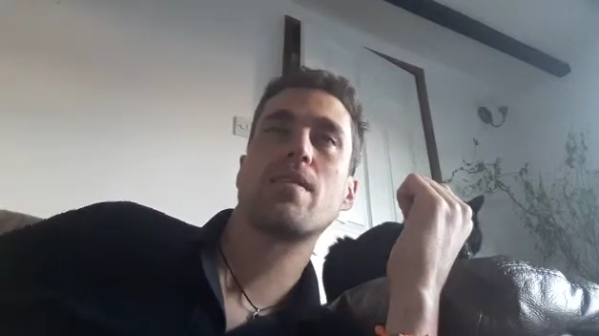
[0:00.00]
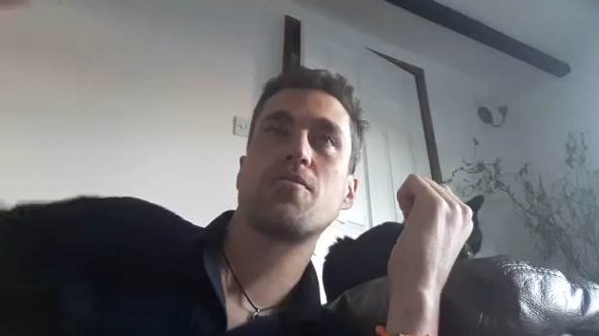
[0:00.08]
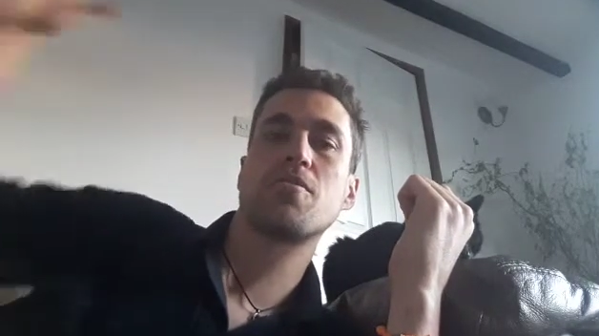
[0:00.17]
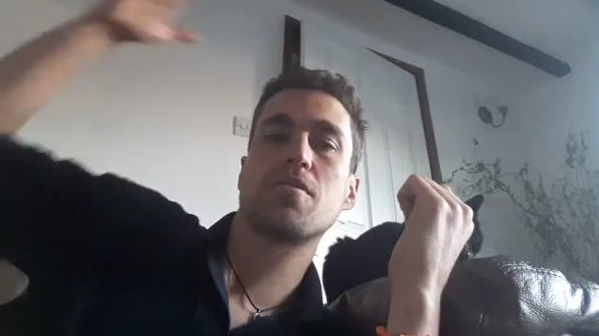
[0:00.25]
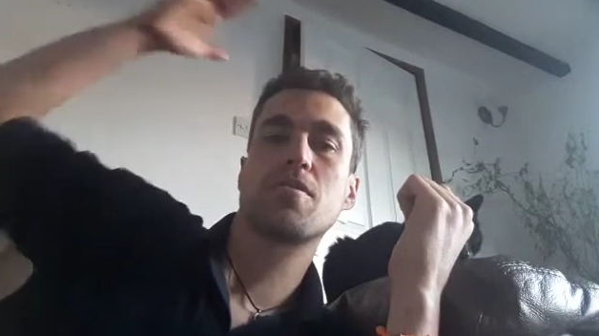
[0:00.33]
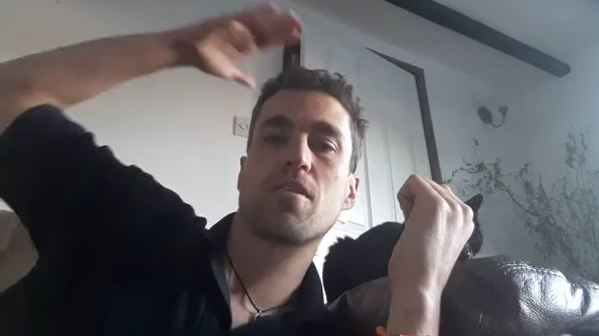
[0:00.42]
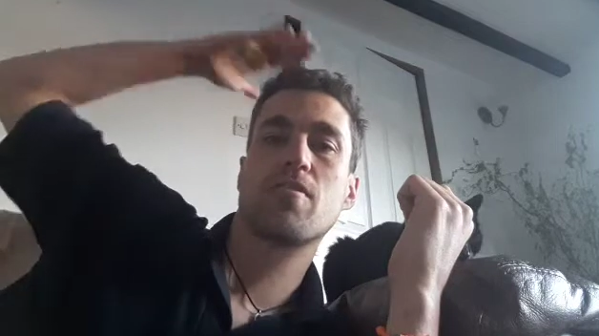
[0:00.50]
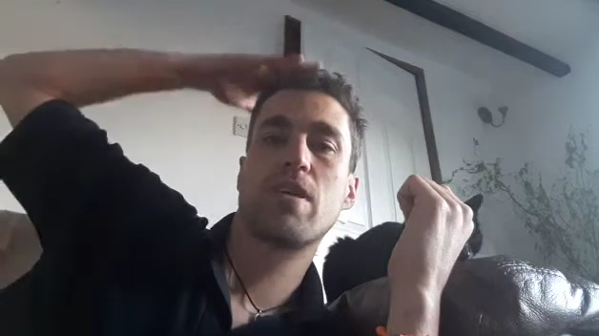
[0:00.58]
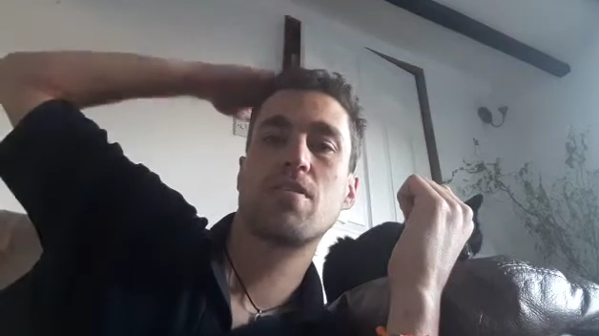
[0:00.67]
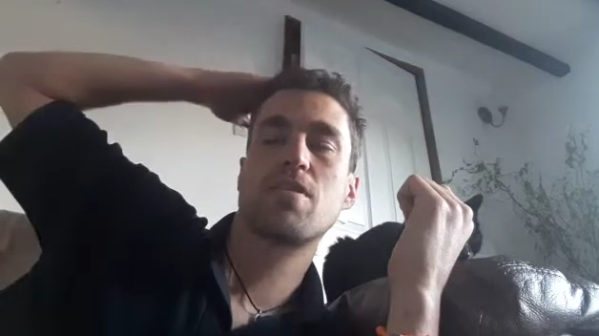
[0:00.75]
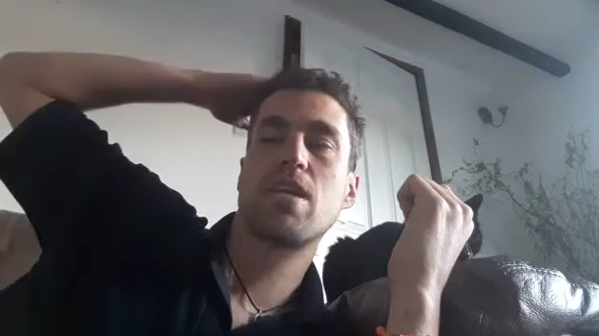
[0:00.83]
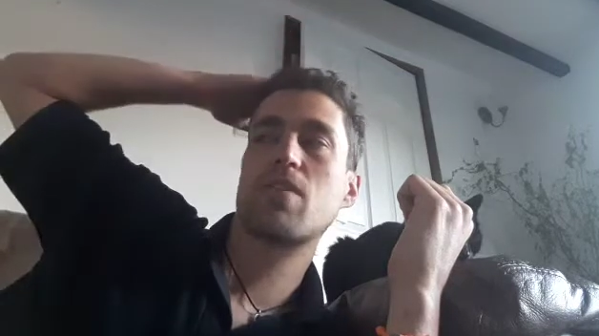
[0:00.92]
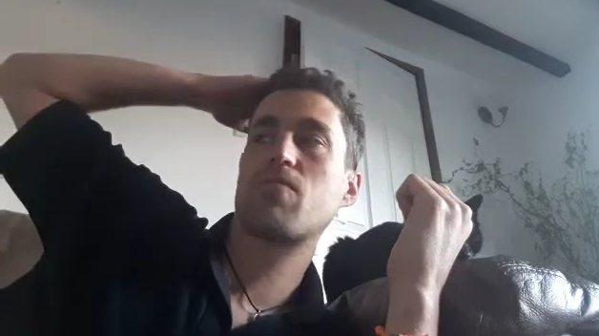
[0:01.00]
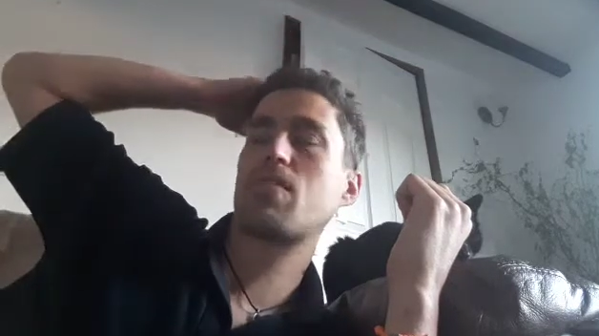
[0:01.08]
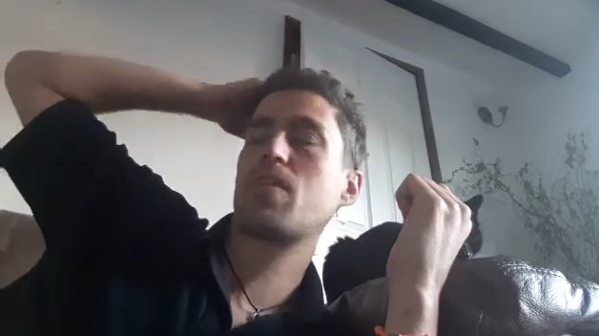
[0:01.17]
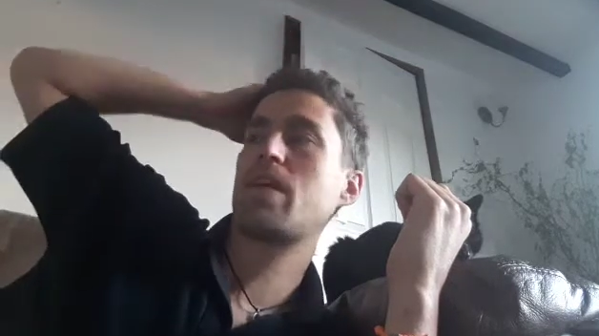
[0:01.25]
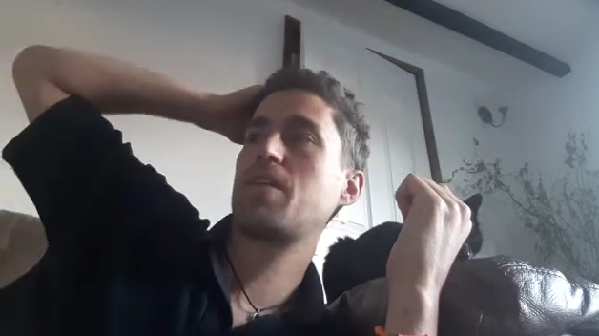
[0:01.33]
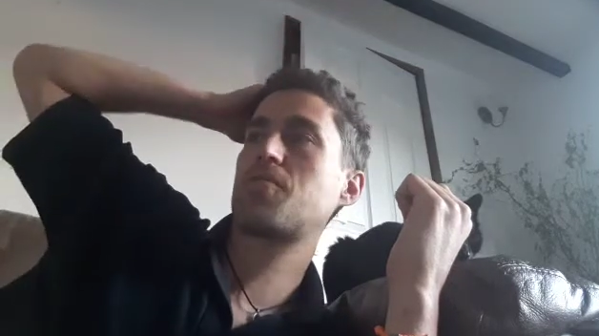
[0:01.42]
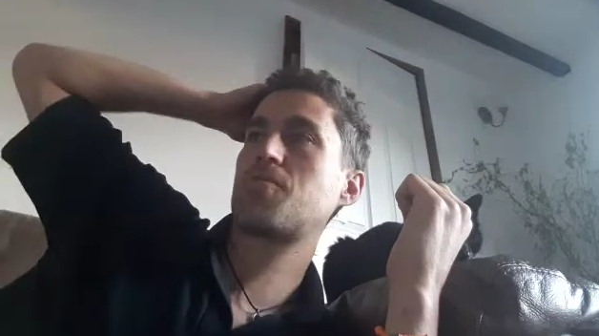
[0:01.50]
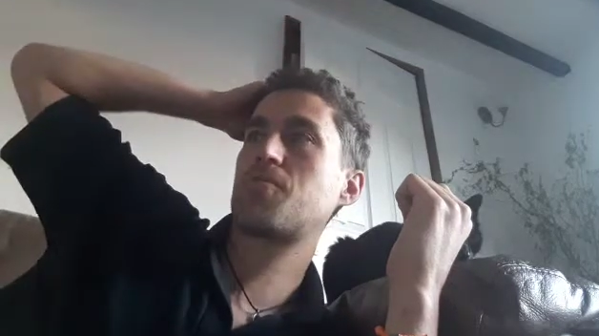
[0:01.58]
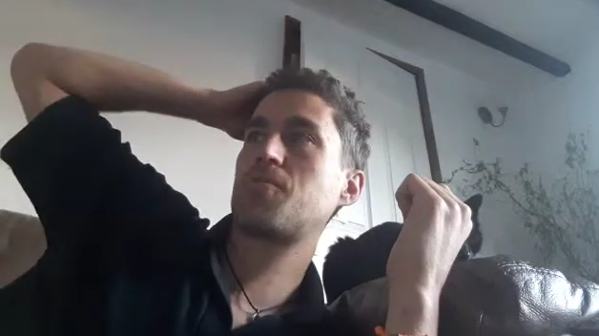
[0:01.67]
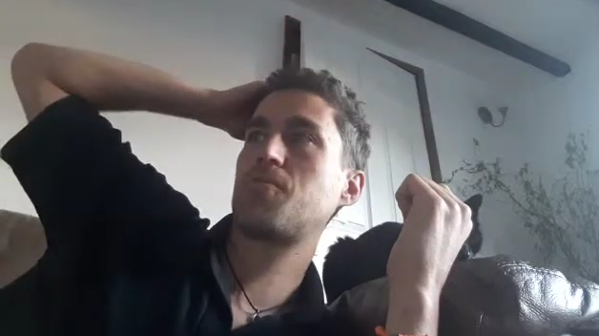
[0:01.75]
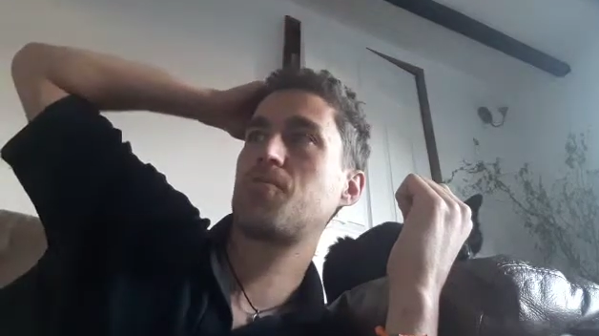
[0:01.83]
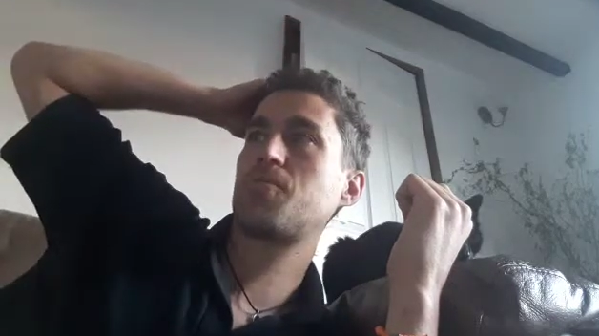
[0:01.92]
just as the crown chakra relates
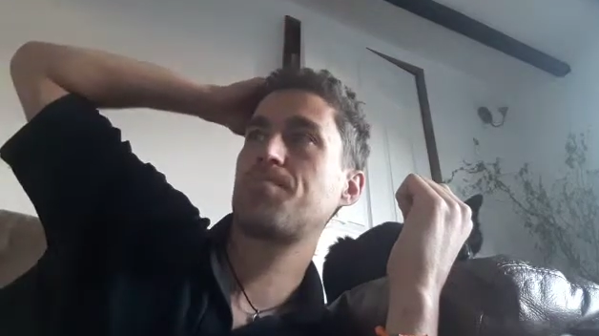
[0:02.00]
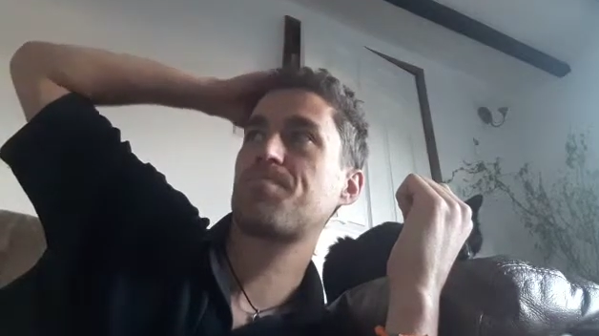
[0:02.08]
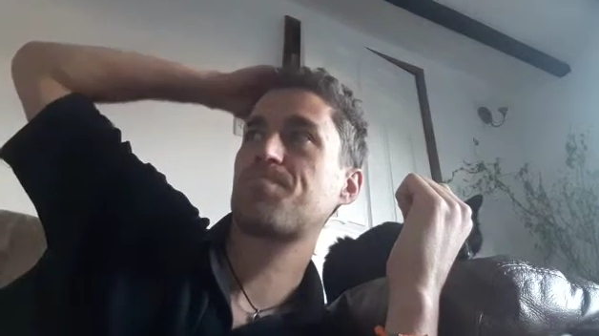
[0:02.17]
to